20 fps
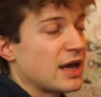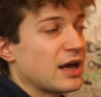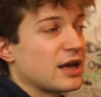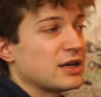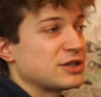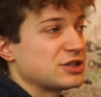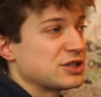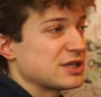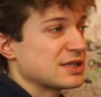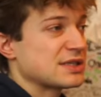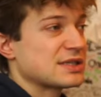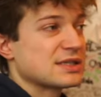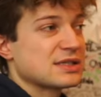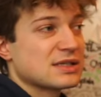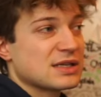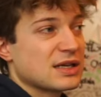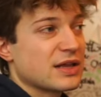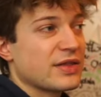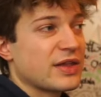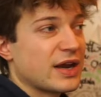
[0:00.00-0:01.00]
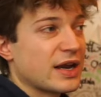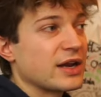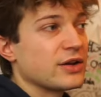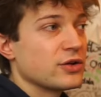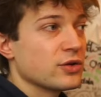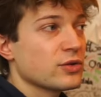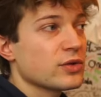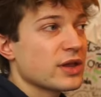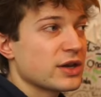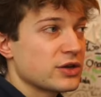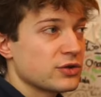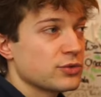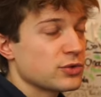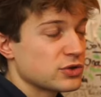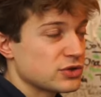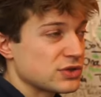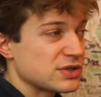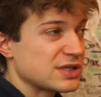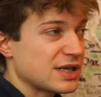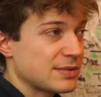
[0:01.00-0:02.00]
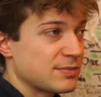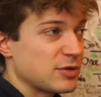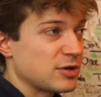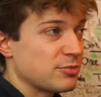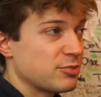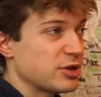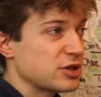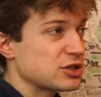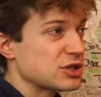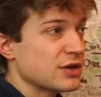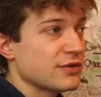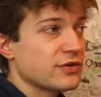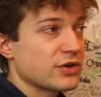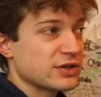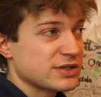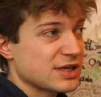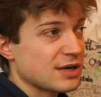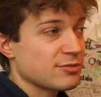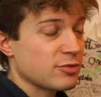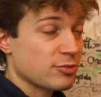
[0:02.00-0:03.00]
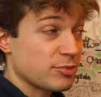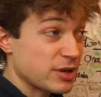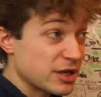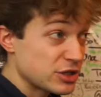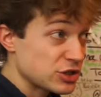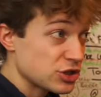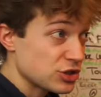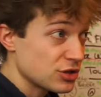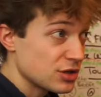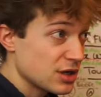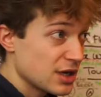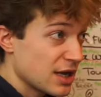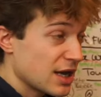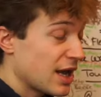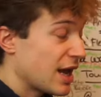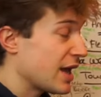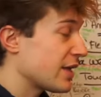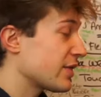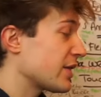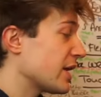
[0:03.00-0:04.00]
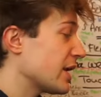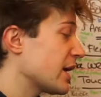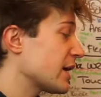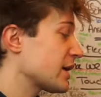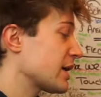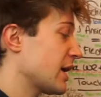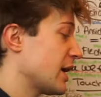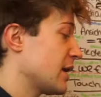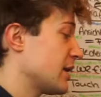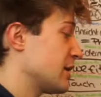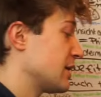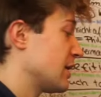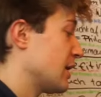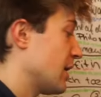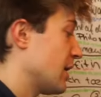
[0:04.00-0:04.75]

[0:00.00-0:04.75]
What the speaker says: just that I know that you want to send me a picture, for example, picture, and then I can